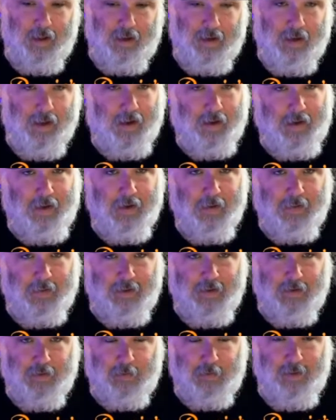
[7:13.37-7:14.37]
not
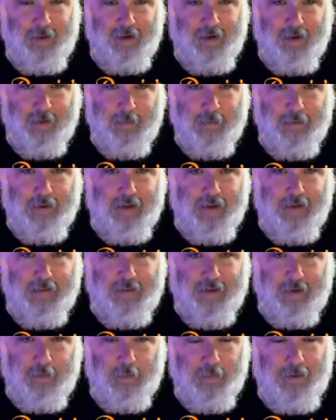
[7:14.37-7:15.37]
nearly as many, but
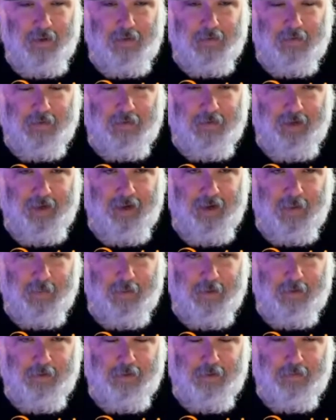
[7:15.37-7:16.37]
they recently got a
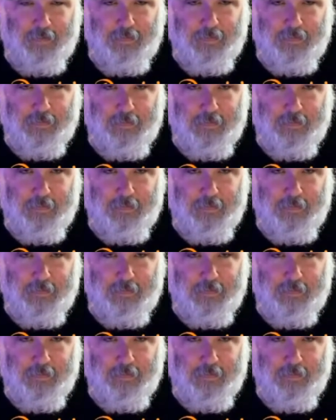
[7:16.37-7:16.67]
bunch of